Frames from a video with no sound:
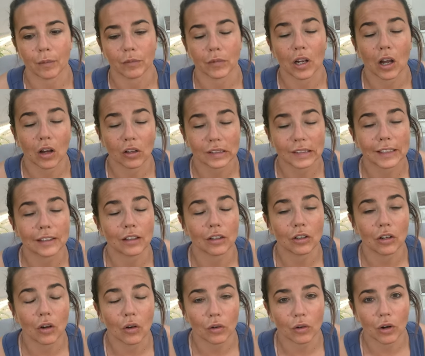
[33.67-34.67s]
lasted a
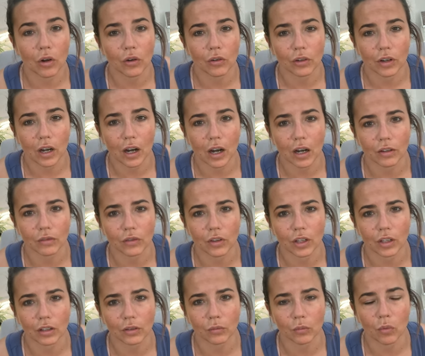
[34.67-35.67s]
lot longer
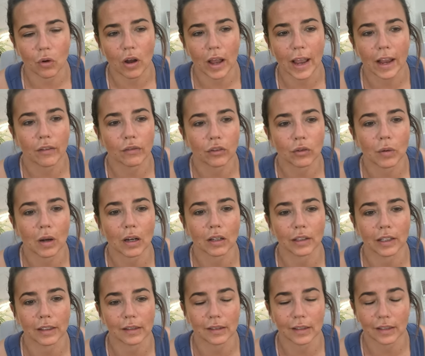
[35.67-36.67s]
than what
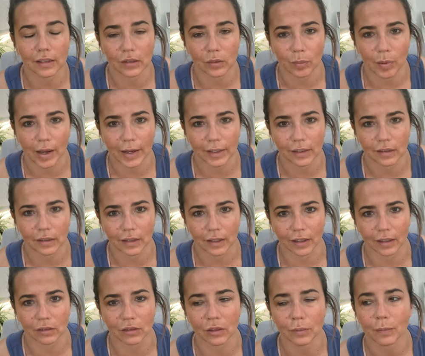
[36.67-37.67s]
everyone
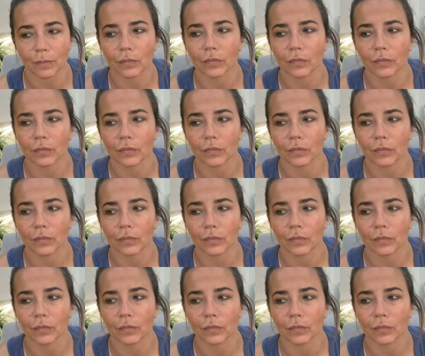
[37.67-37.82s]
anticipated.